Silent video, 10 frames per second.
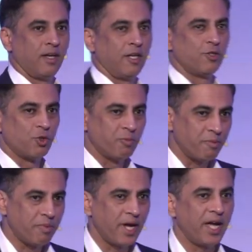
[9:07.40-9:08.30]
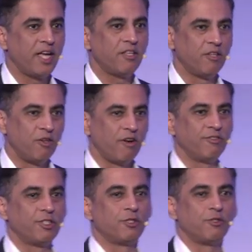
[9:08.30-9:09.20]
is to prepare the
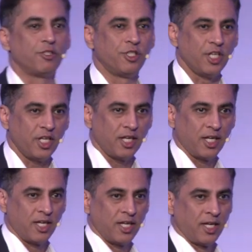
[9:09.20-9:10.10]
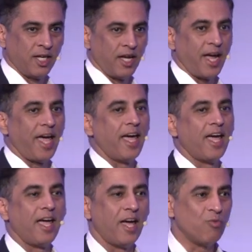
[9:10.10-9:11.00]
novice to see.
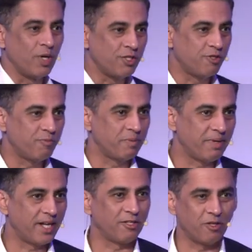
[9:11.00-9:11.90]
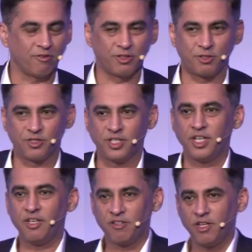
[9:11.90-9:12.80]
And once you've prepared the novice to
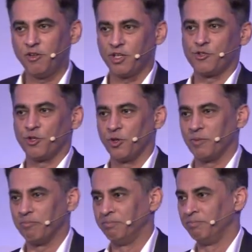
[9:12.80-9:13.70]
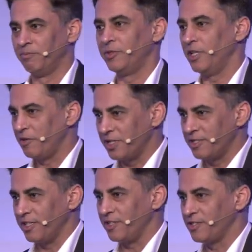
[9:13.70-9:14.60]
see, then you can show them. Then you can
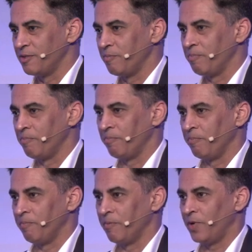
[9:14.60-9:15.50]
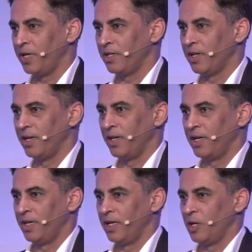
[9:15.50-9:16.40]
teach. Right?
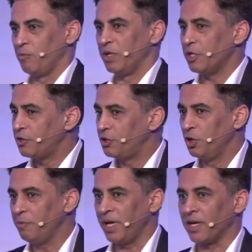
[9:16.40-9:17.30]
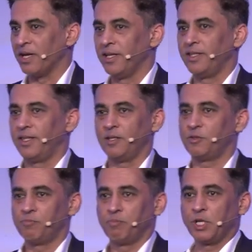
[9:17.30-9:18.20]
But assuming that
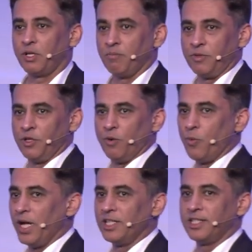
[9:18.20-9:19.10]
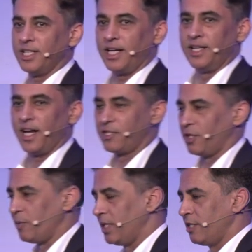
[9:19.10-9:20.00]
your well designed
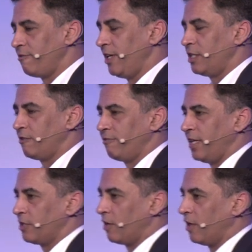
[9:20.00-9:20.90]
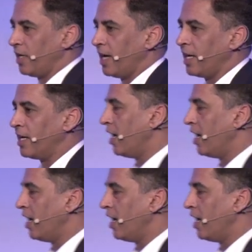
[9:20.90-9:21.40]
lecture, whether it's face to face or online,